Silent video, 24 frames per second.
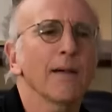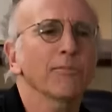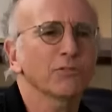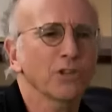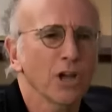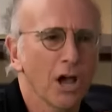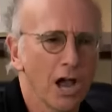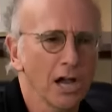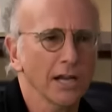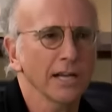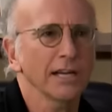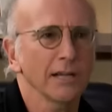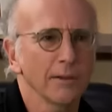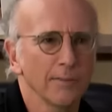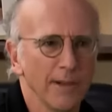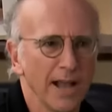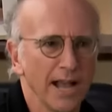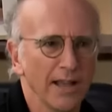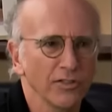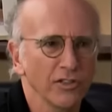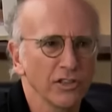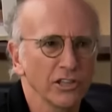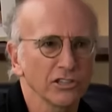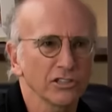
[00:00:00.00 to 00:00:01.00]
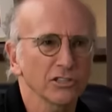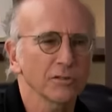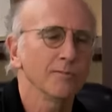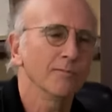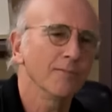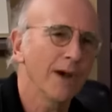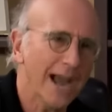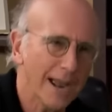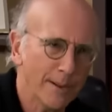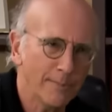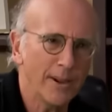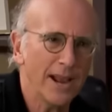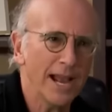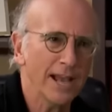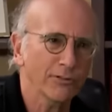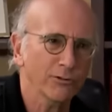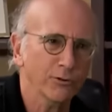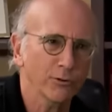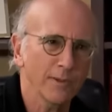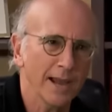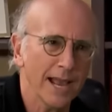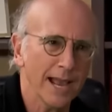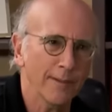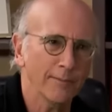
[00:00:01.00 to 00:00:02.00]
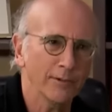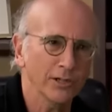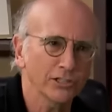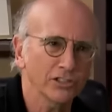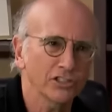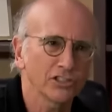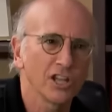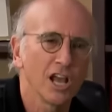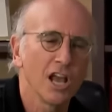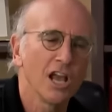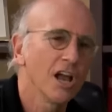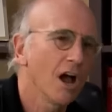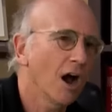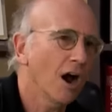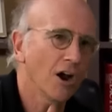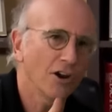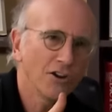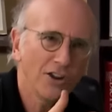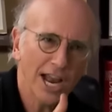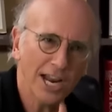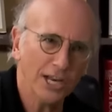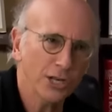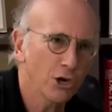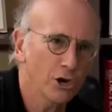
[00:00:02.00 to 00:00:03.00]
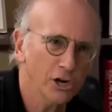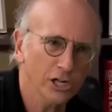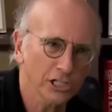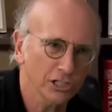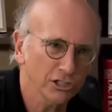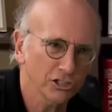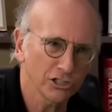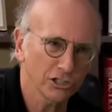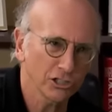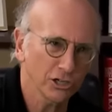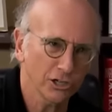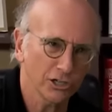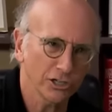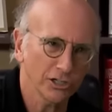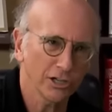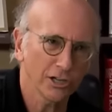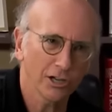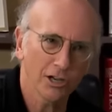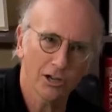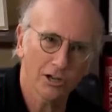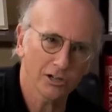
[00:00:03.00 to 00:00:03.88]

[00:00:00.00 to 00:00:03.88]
stop talking about this. My bathroom habits are not your concern,